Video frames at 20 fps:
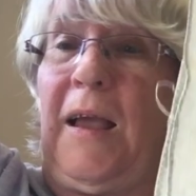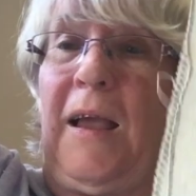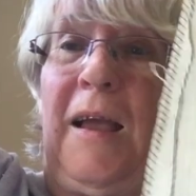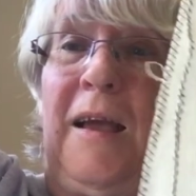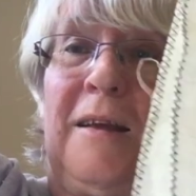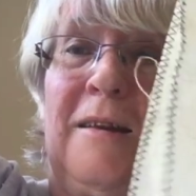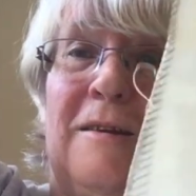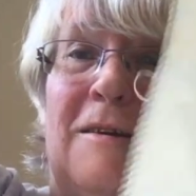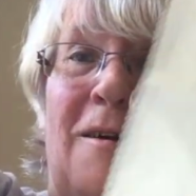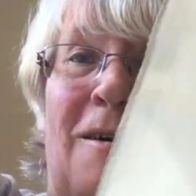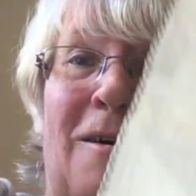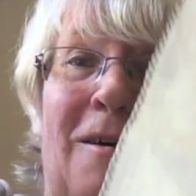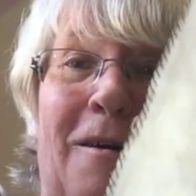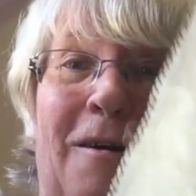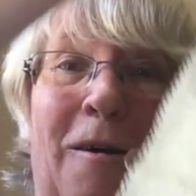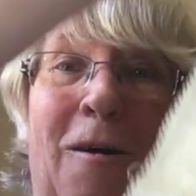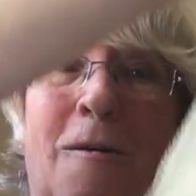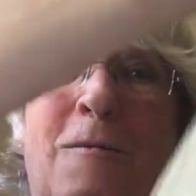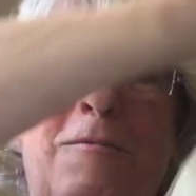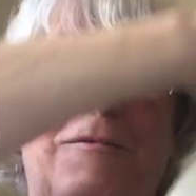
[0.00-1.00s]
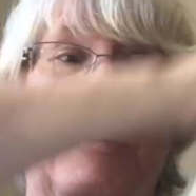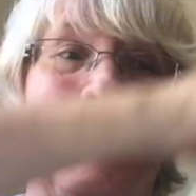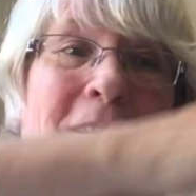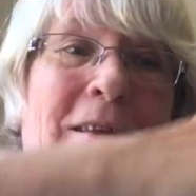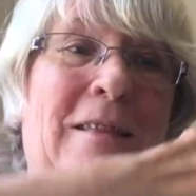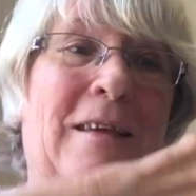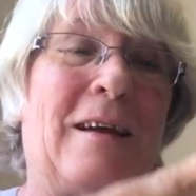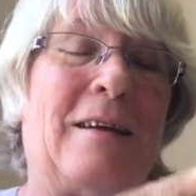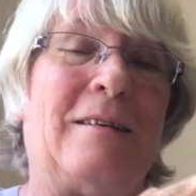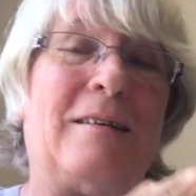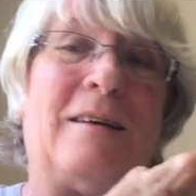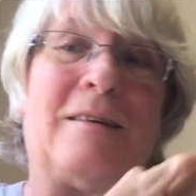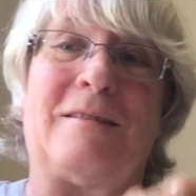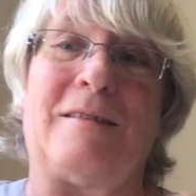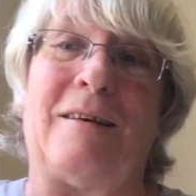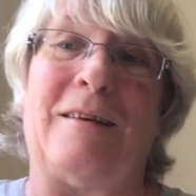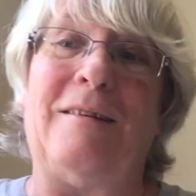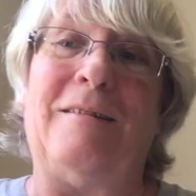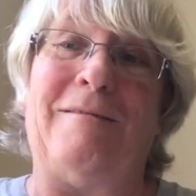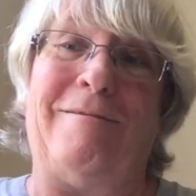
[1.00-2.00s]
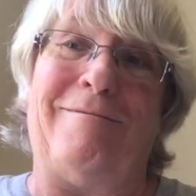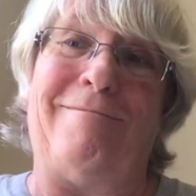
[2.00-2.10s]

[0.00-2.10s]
And hopefully that does it.